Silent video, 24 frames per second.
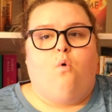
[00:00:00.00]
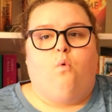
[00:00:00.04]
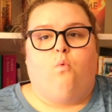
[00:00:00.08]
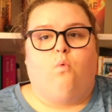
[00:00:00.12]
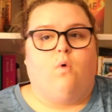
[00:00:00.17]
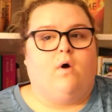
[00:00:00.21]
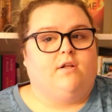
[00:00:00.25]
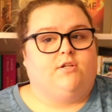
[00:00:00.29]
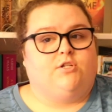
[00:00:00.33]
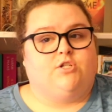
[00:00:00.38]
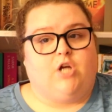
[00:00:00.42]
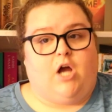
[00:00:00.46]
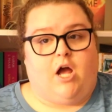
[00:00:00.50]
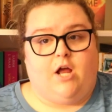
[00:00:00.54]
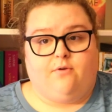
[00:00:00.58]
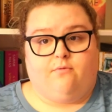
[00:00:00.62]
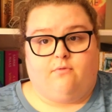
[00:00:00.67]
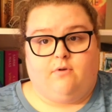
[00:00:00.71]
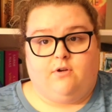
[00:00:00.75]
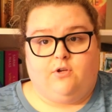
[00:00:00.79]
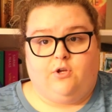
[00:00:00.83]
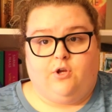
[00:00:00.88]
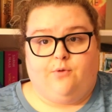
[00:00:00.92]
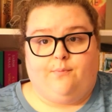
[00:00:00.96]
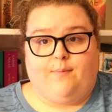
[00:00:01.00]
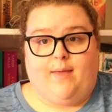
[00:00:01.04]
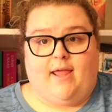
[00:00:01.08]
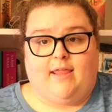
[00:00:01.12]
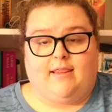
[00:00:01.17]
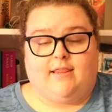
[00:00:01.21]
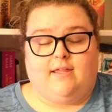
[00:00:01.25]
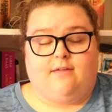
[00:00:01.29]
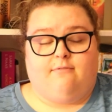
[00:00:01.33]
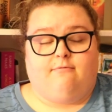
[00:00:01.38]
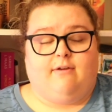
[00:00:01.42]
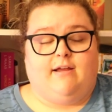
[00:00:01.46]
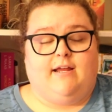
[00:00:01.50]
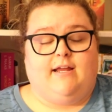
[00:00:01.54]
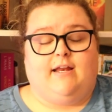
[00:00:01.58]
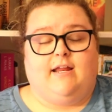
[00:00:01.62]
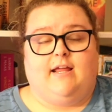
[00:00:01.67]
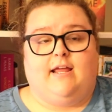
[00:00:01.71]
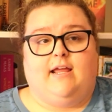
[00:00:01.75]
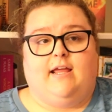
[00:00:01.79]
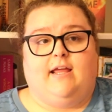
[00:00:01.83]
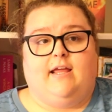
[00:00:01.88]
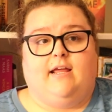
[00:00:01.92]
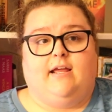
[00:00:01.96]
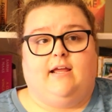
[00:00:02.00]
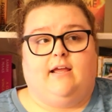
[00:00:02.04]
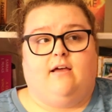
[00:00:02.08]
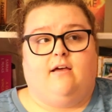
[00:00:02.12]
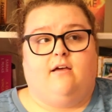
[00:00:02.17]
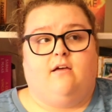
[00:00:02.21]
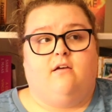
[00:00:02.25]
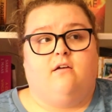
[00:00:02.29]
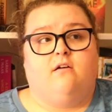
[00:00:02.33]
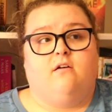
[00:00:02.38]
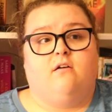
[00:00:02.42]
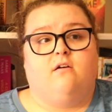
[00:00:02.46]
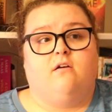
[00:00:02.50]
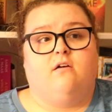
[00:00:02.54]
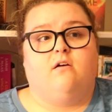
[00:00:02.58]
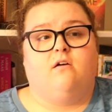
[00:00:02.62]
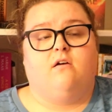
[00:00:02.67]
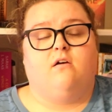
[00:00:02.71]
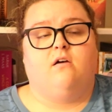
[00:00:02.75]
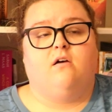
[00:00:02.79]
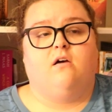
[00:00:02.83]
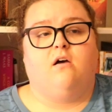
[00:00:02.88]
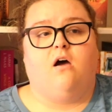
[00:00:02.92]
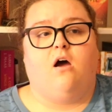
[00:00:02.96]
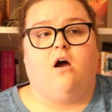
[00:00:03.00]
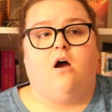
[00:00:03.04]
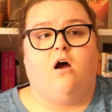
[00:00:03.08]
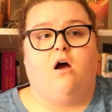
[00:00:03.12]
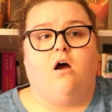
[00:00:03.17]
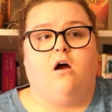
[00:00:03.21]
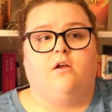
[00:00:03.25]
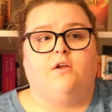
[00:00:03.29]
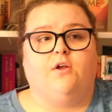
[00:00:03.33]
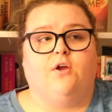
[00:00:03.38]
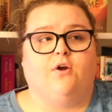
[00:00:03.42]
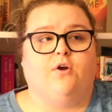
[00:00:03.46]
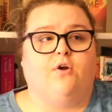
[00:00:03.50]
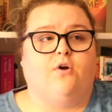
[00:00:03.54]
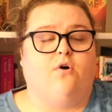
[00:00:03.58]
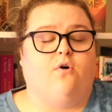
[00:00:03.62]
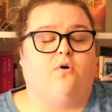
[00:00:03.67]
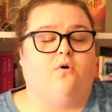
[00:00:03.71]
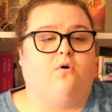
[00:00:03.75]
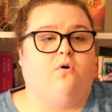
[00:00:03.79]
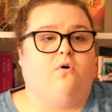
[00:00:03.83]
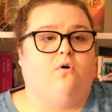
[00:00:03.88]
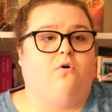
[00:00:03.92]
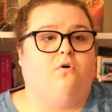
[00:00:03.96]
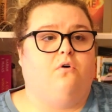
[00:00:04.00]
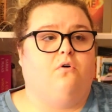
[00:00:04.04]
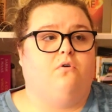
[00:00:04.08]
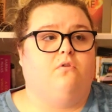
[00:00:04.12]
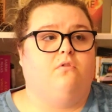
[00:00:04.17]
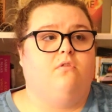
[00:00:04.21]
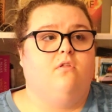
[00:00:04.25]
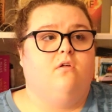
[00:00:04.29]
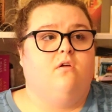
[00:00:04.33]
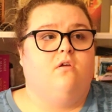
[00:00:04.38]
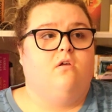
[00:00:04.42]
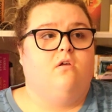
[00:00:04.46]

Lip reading: what genre you're mainly reading, your goal,